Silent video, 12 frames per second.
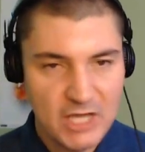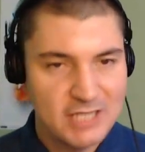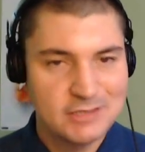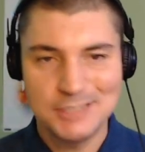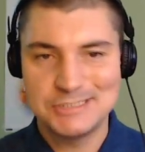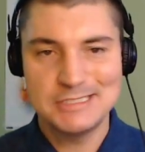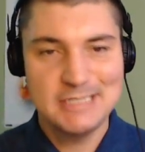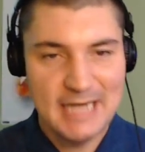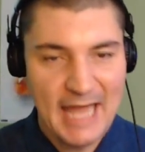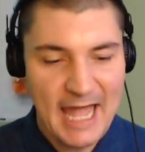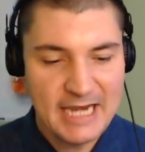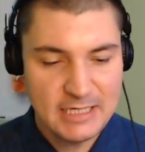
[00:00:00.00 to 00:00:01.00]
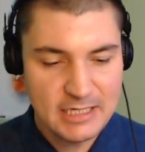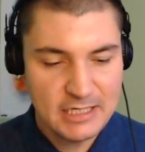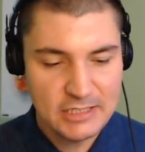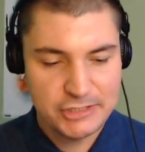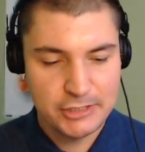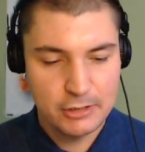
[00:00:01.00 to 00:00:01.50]
it doesn't get any
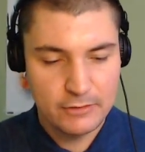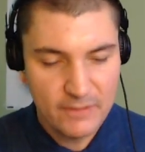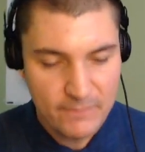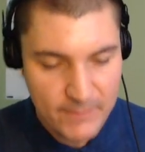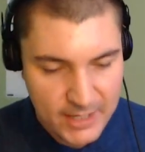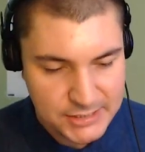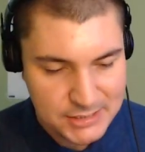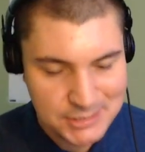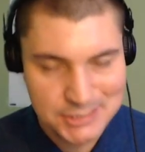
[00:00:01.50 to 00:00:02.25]
easier than this.